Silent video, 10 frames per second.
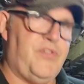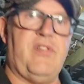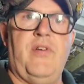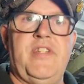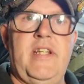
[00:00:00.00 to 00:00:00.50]

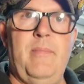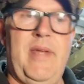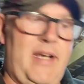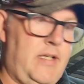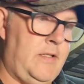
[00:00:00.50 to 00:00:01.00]
throw it in the
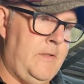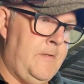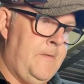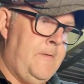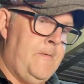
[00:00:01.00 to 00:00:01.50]
bin.
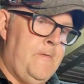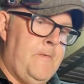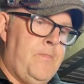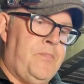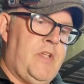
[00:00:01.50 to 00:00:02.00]

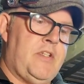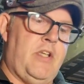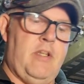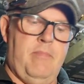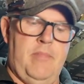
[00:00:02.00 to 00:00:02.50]

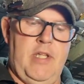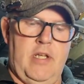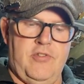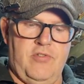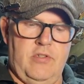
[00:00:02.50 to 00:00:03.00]
So
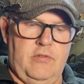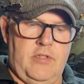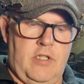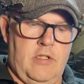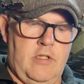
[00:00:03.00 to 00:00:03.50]
they're
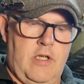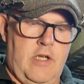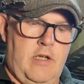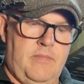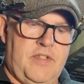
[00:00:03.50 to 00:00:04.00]
drilled
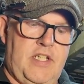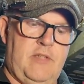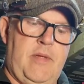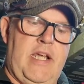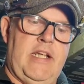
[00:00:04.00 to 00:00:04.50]

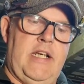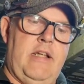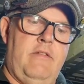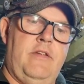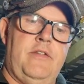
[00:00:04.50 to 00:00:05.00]
6BA
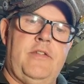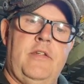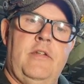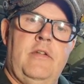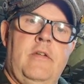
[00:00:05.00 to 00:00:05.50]
clearance,